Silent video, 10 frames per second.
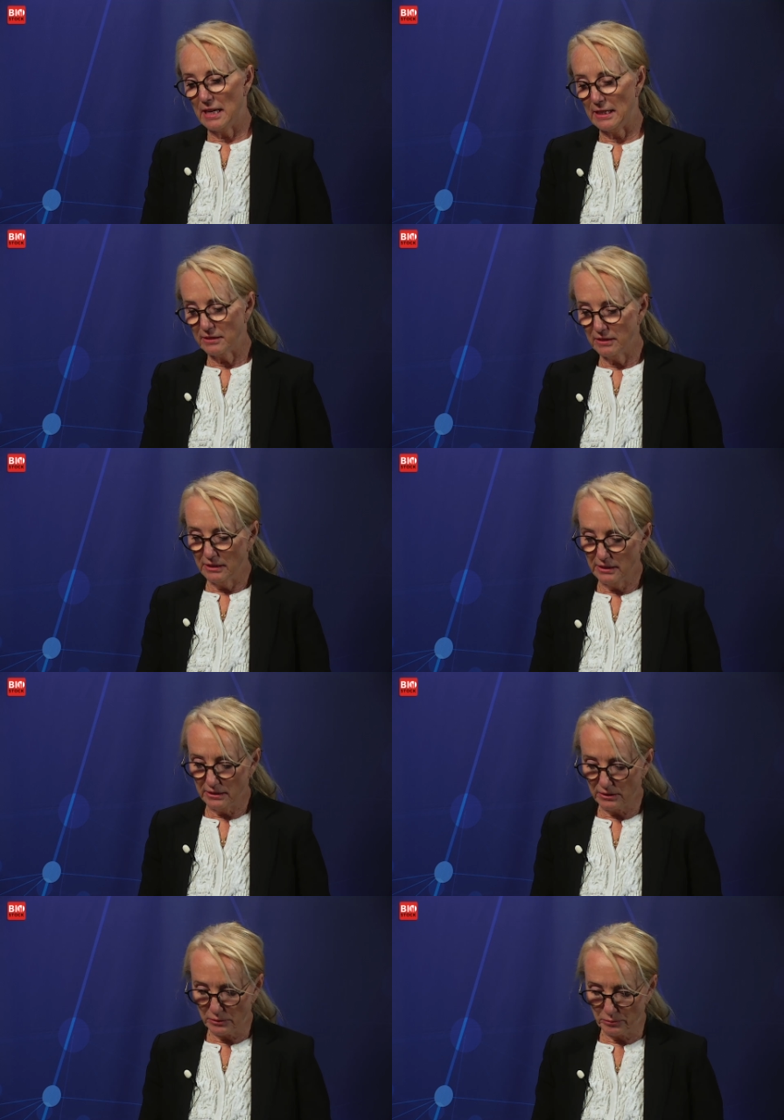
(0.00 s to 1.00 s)

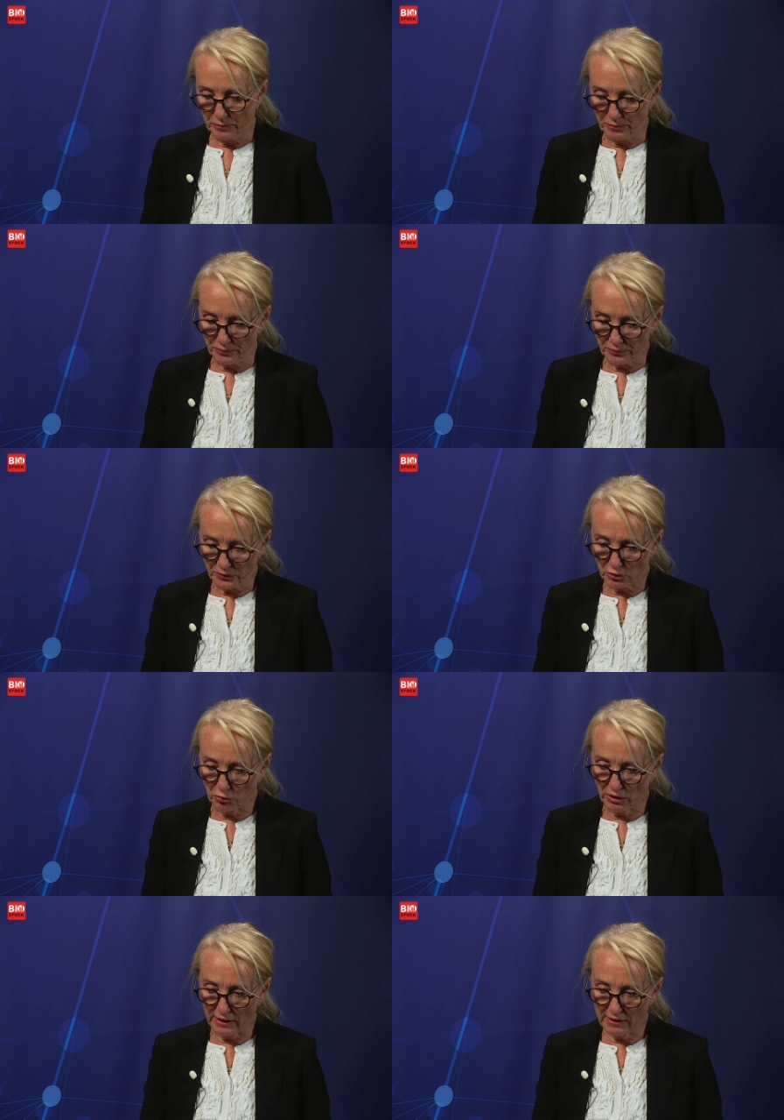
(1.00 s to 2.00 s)
actually um, to
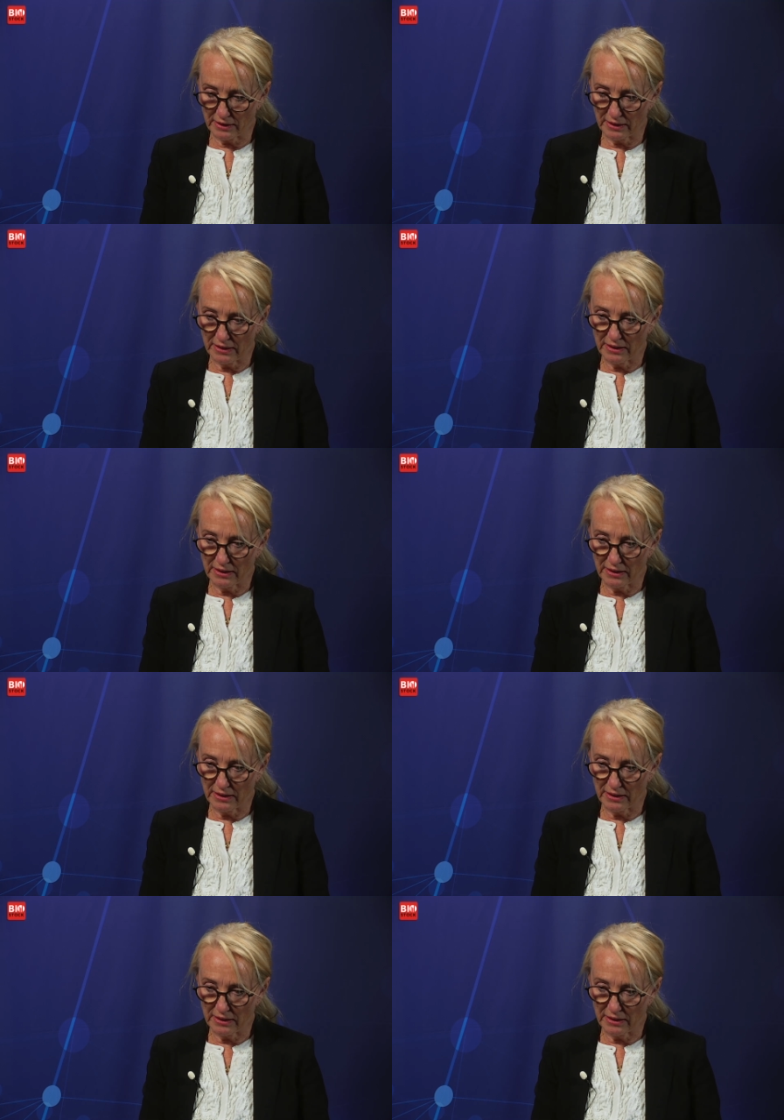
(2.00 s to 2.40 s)
get